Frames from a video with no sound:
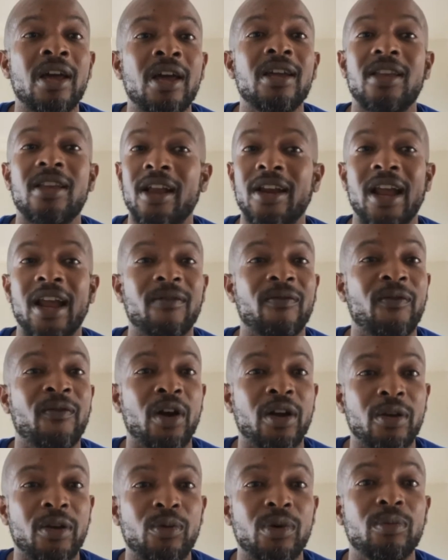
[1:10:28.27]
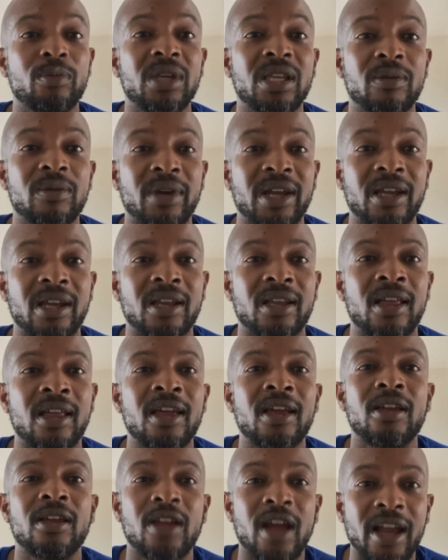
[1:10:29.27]
Y'all not fucking with me, man.
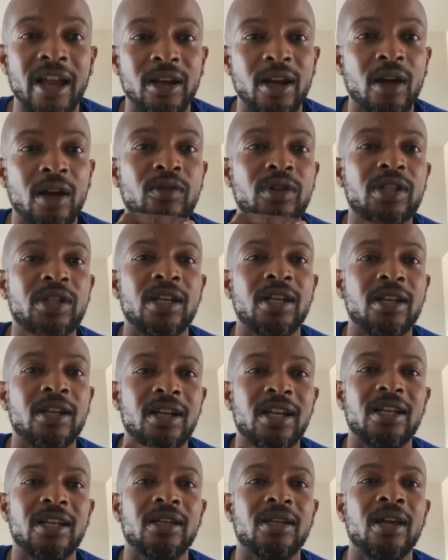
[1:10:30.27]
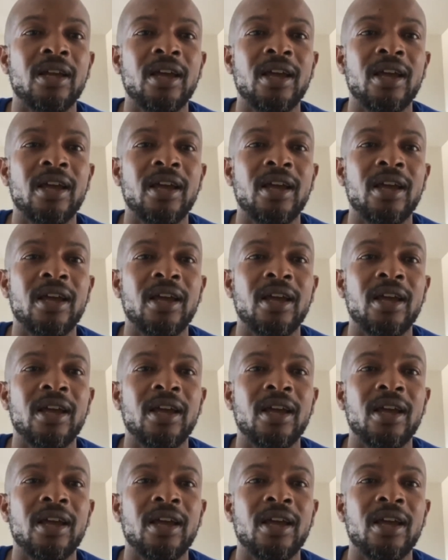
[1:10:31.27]
Y'all ain't never seen a nigga